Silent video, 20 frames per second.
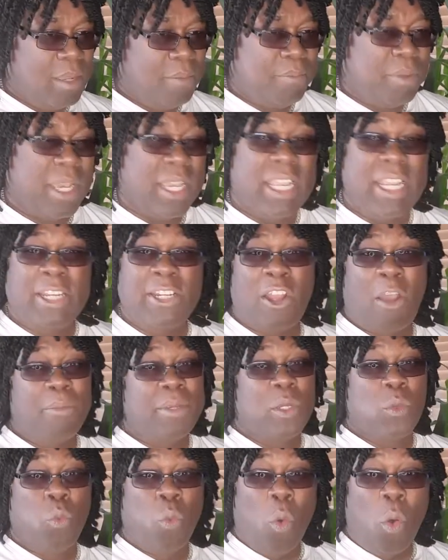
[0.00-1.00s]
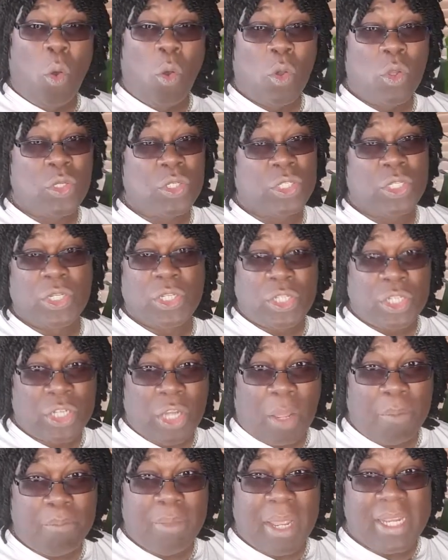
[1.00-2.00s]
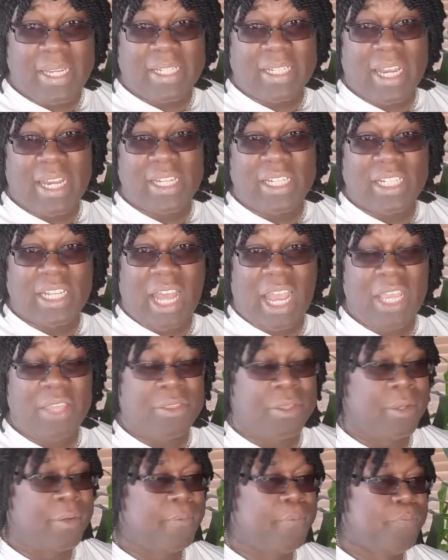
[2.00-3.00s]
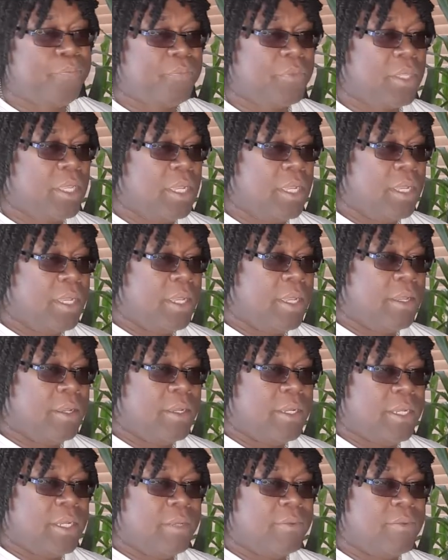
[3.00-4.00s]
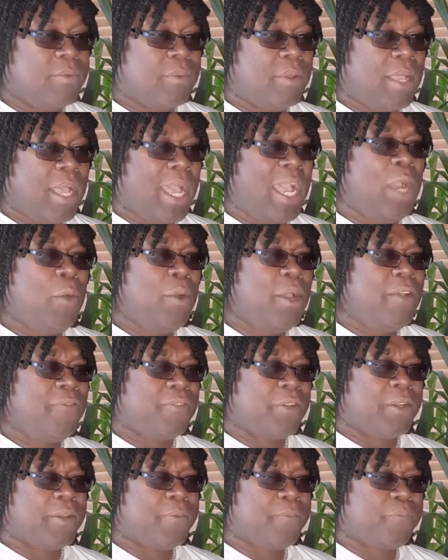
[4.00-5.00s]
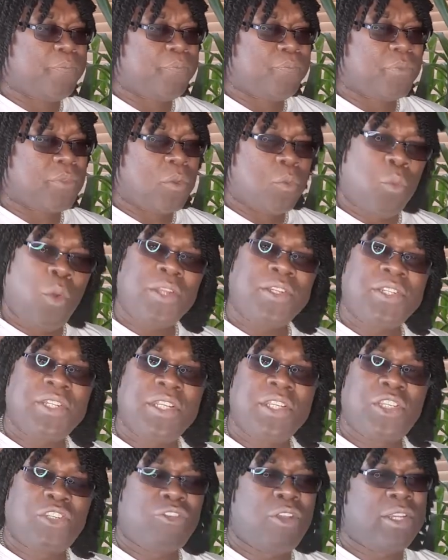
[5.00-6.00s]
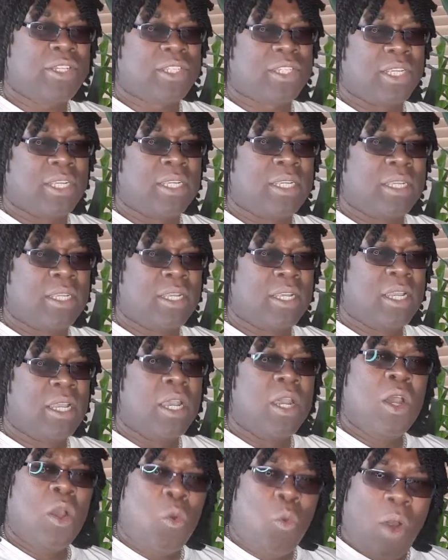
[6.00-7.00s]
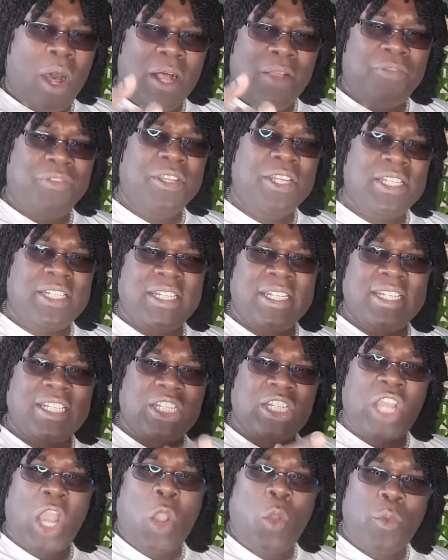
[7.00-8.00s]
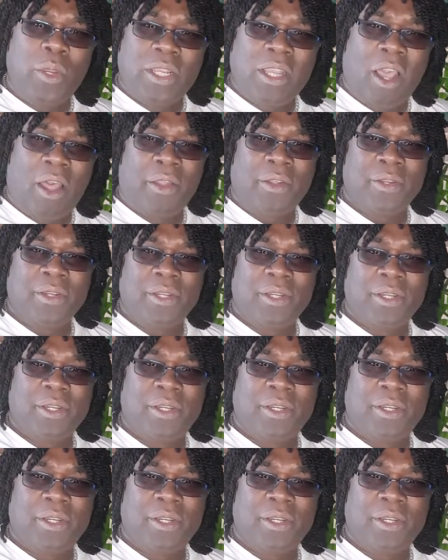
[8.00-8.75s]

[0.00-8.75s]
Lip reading: But economic wars do not make sense either. However, what's interesting, while this is going on,